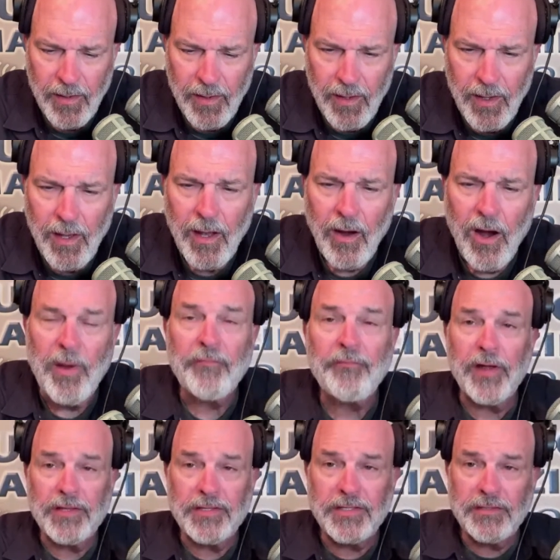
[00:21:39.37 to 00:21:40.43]
All right, my
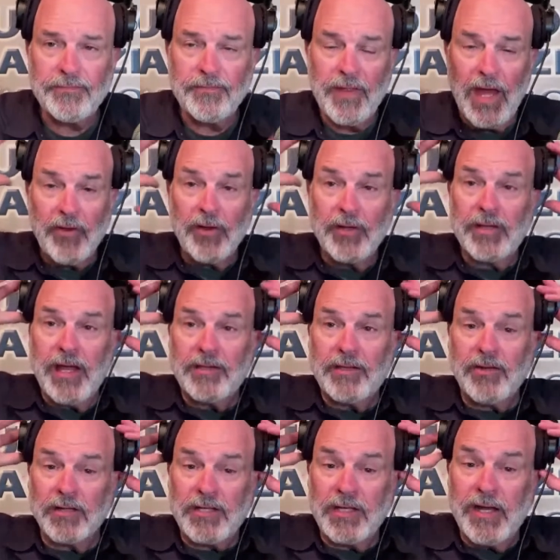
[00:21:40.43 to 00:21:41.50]
friends, have a good day.
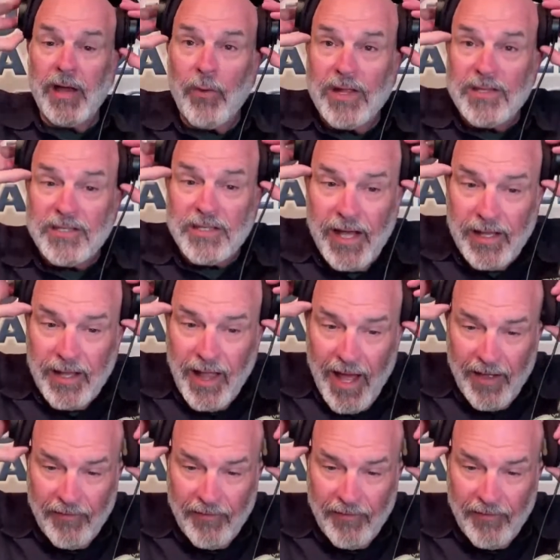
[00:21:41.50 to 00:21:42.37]
Talk to you tonight, Wednesday Night Live.